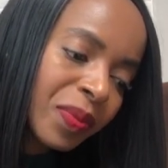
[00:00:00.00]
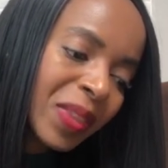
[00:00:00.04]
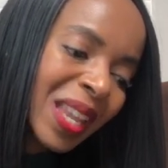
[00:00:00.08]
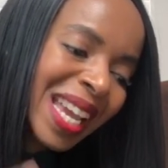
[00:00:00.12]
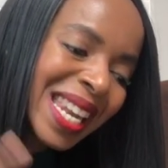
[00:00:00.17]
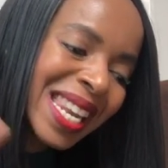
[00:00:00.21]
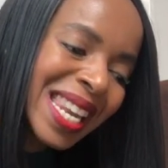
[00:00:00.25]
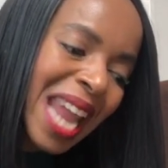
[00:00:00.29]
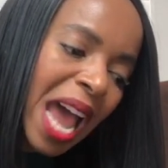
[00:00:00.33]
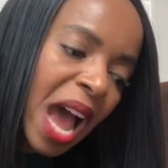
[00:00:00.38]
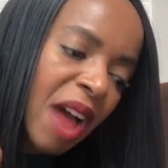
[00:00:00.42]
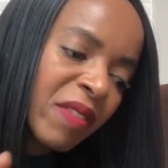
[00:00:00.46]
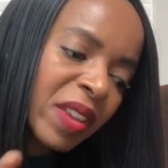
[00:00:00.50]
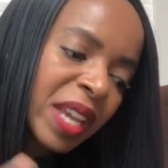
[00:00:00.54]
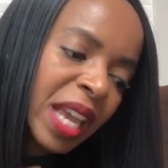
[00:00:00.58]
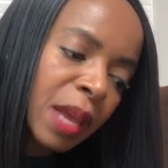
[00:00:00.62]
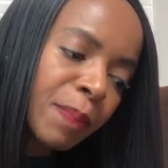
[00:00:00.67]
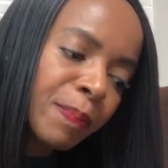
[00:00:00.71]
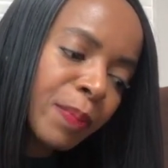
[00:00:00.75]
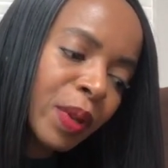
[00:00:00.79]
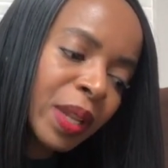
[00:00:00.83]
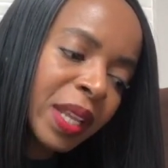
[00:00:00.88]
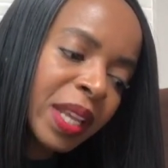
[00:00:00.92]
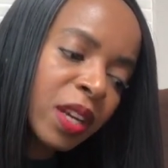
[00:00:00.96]

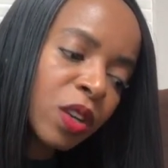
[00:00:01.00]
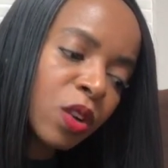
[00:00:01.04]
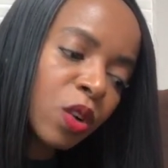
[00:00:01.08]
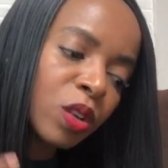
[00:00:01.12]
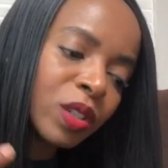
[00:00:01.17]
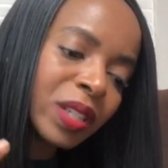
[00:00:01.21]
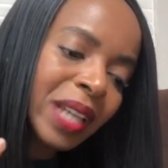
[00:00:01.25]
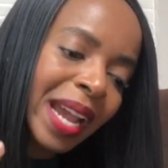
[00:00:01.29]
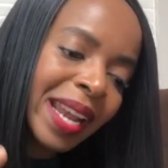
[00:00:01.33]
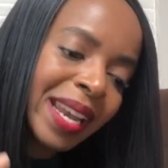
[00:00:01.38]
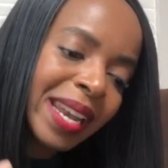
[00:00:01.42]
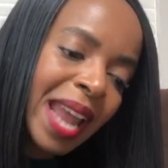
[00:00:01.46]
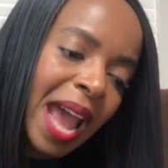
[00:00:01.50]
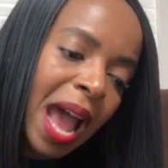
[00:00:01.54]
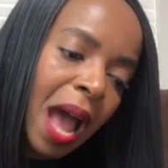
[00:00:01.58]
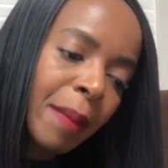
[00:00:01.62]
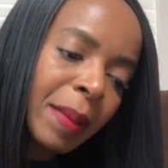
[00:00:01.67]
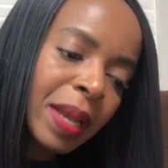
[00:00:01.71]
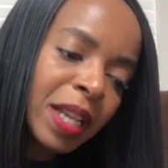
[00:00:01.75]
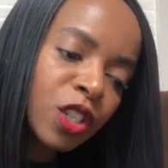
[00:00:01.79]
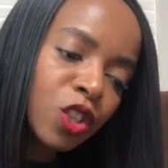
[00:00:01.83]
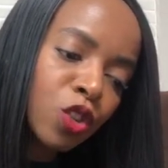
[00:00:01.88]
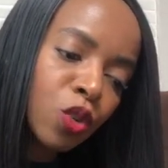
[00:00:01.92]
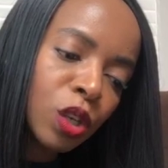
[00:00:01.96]
navigate political
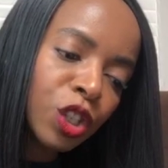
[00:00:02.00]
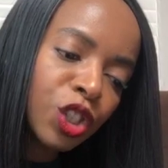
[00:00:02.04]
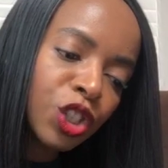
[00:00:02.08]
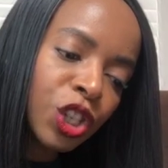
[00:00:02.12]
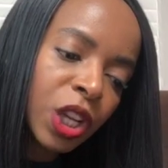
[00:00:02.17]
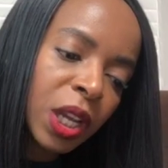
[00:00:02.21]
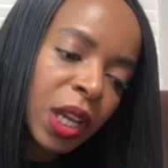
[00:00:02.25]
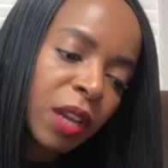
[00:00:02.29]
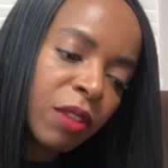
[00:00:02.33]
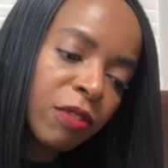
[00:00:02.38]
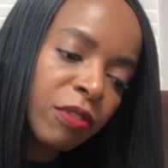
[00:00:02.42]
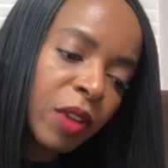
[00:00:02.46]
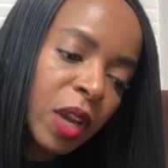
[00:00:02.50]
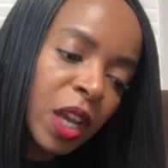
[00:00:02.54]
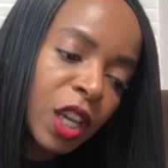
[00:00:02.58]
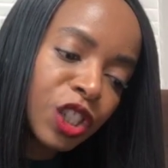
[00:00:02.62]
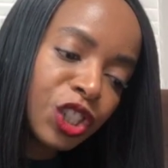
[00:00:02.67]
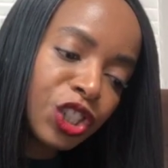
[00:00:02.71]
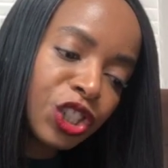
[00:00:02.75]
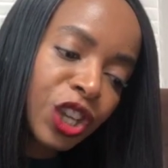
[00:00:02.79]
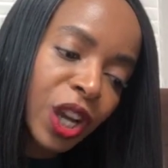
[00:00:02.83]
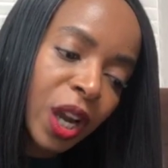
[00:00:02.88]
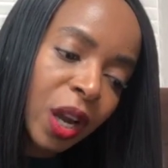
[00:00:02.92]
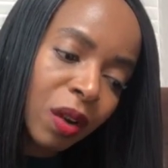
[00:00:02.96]
dynamics to achieve
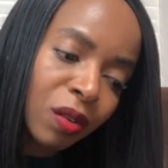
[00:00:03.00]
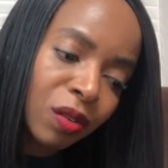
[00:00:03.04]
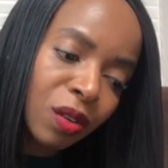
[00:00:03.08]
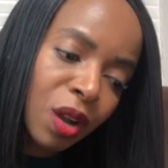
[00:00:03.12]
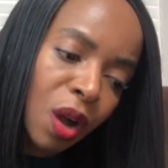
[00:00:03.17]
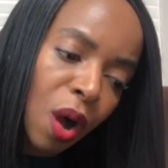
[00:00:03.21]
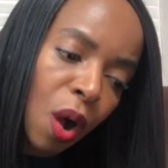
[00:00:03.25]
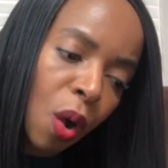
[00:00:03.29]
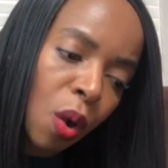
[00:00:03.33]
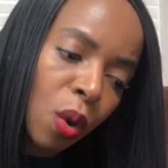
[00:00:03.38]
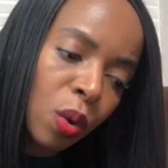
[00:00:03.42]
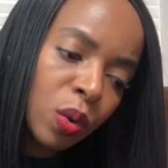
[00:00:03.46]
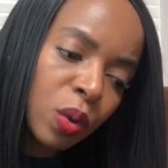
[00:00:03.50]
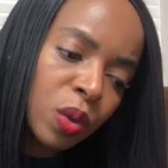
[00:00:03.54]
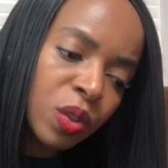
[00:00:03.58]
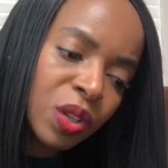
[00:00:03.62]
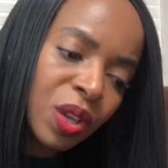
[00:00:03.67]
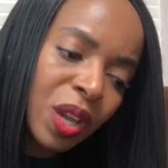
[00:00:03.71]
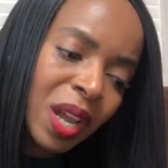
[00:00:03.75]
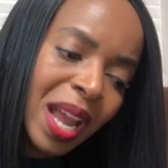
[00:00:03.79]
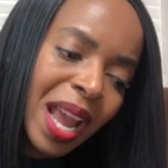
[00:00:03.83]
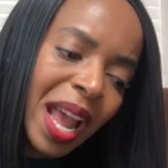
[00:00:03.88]
shared goals,